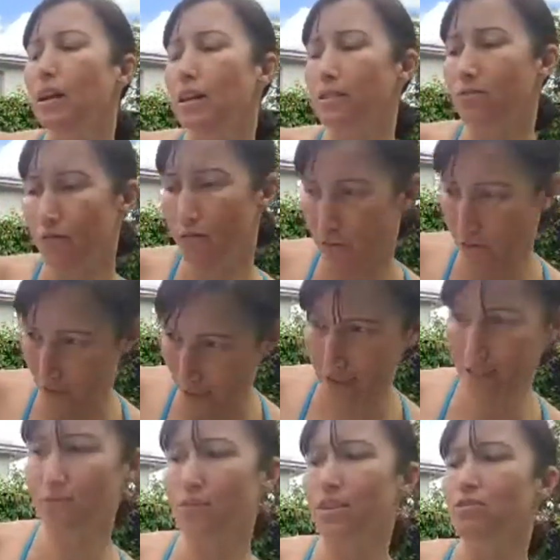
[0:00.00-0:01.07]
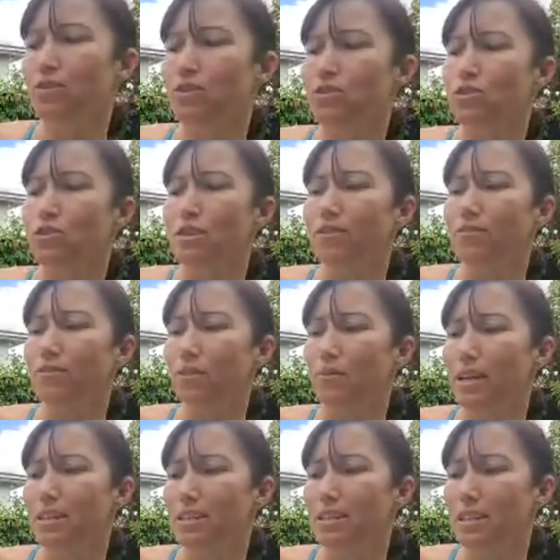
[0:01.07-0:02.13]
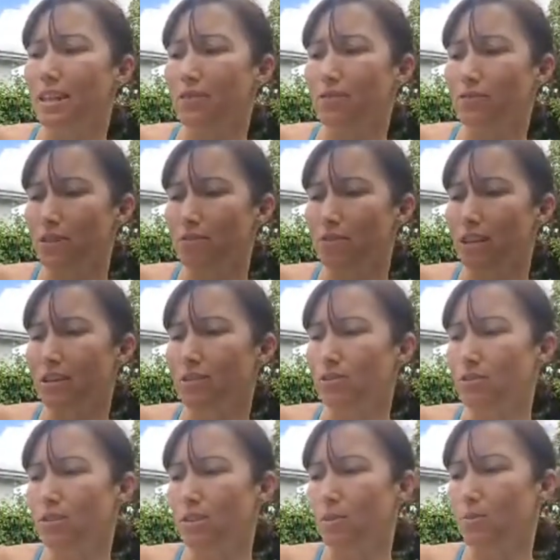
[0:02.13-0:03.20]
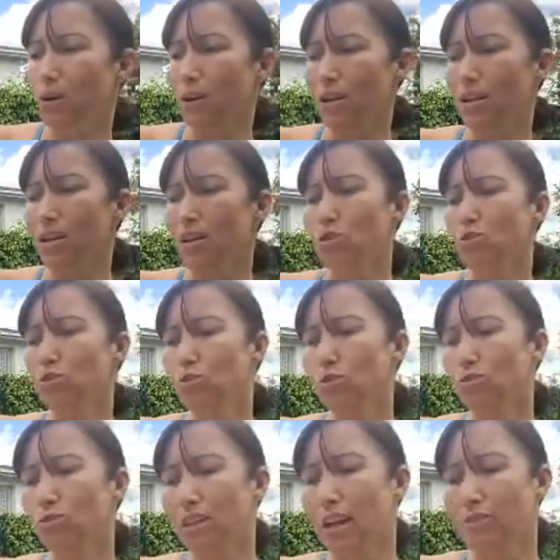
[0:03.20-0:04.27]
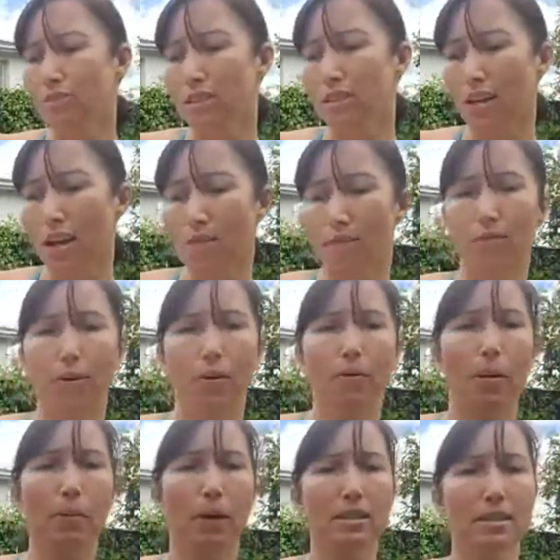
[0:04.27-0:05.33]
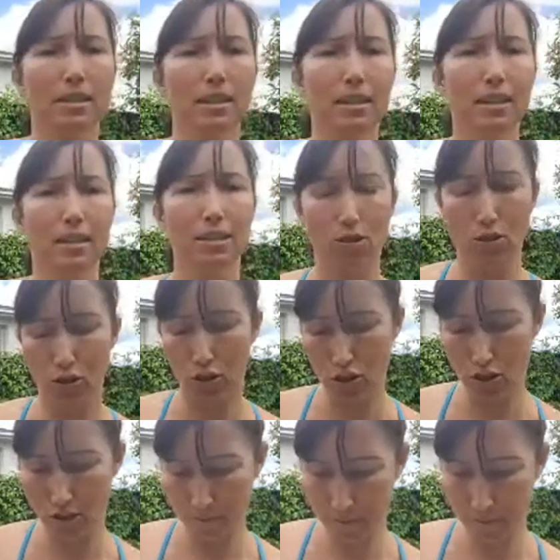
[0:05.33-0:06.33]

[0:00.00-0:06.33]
effectively reduce inflammation and free radicals in the body, shorter recovery time from muscular exertion.